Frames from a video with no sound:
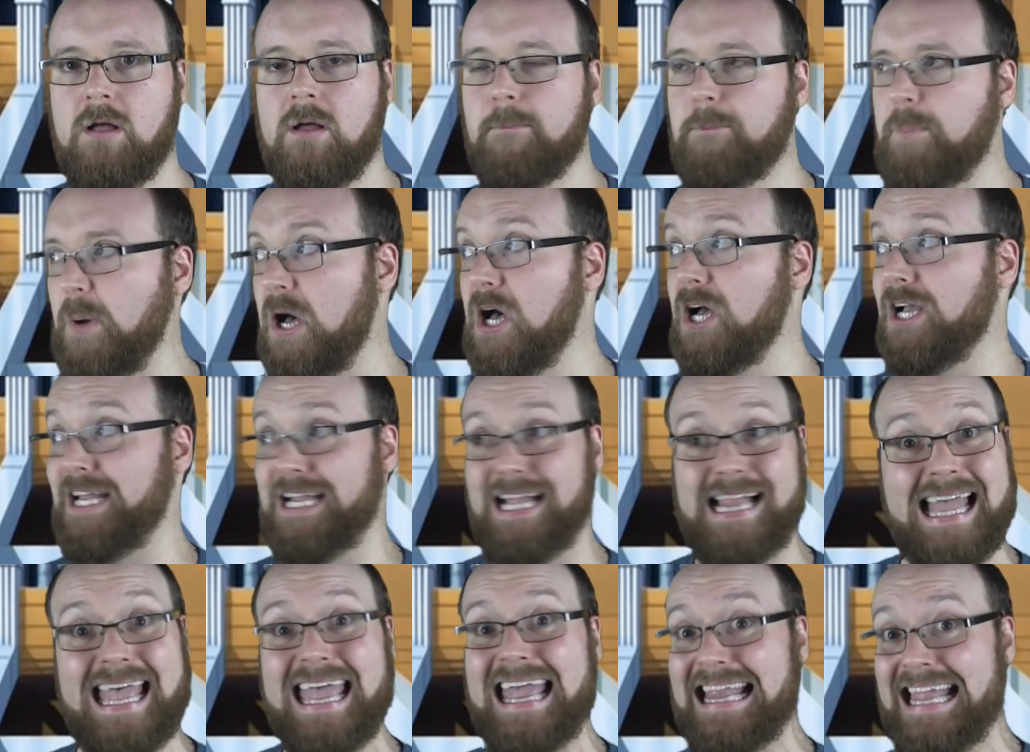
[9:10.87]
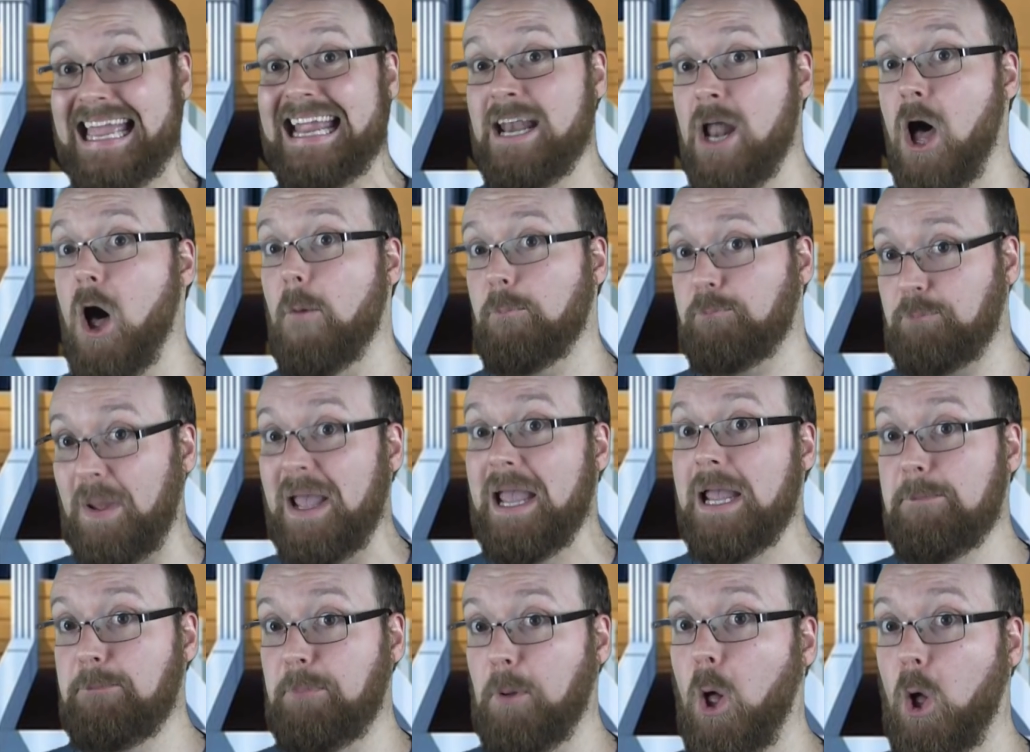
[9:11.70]
But are clearly not
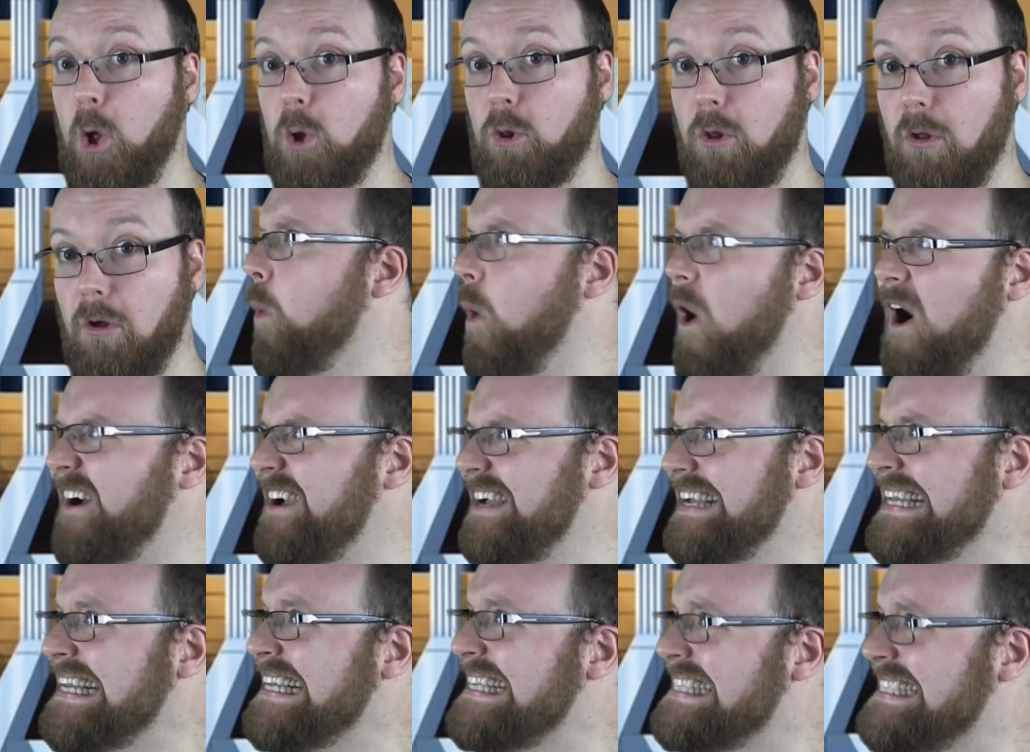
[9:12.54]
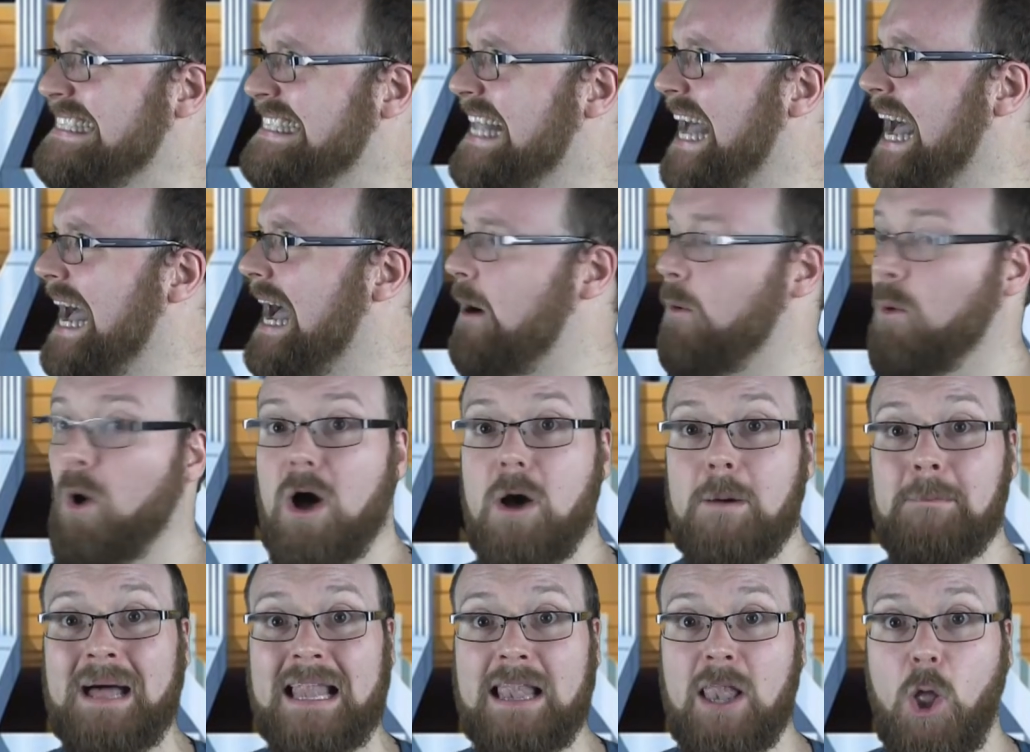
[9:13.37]
people. What is that? What
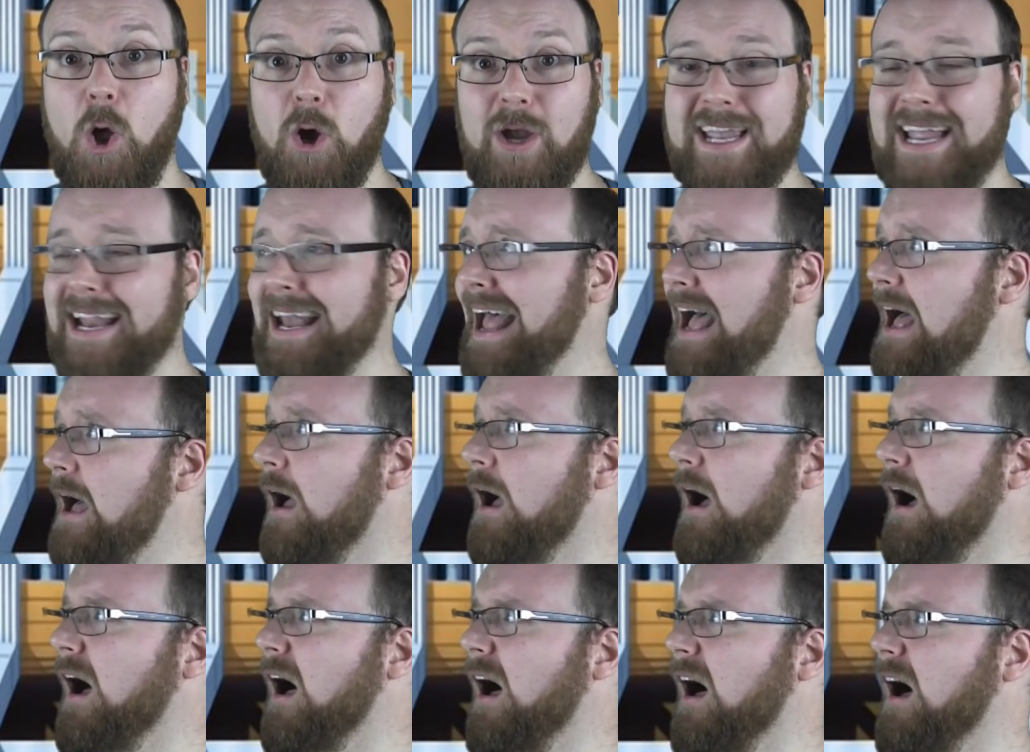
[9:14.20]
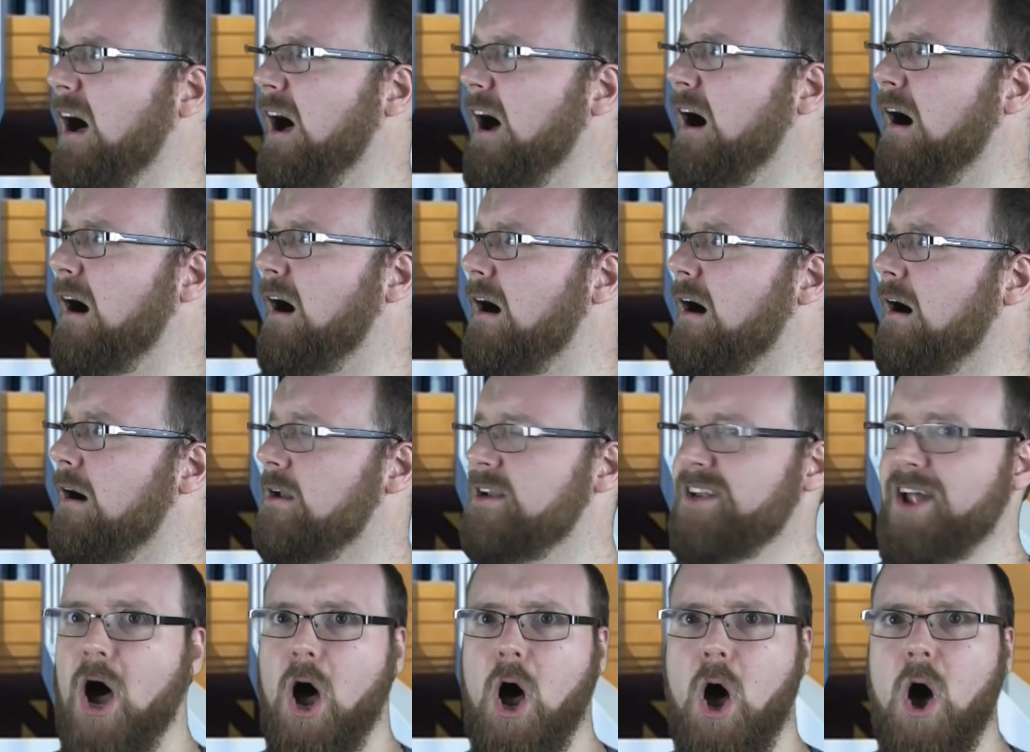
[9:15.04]
am I looking at? Oh,
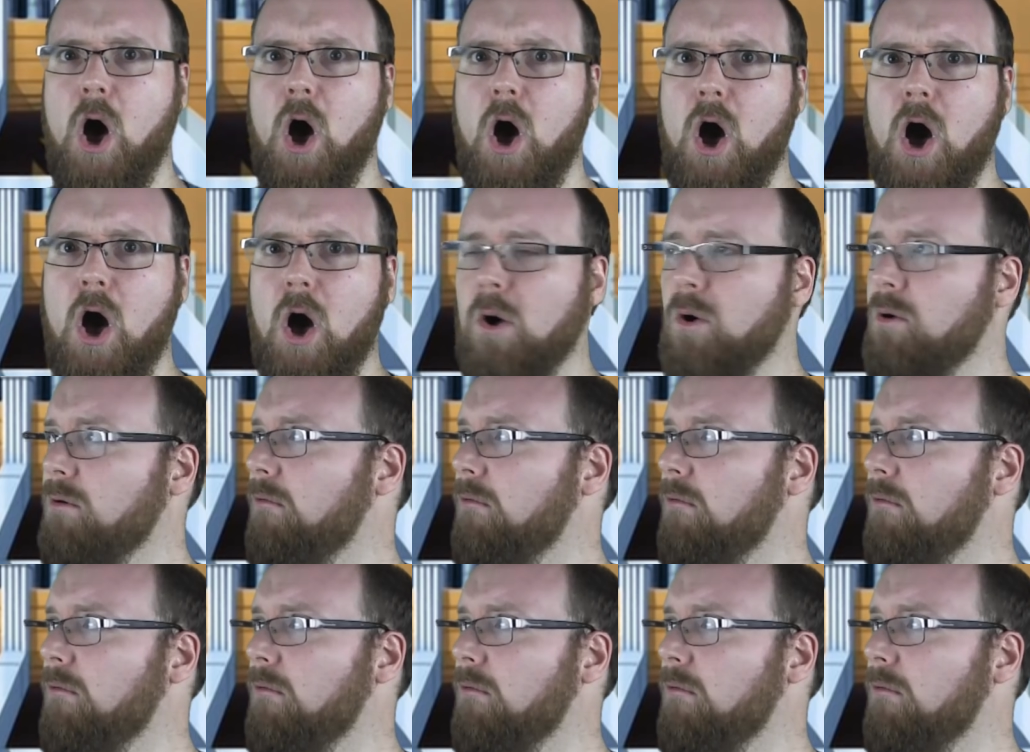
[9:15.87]
no.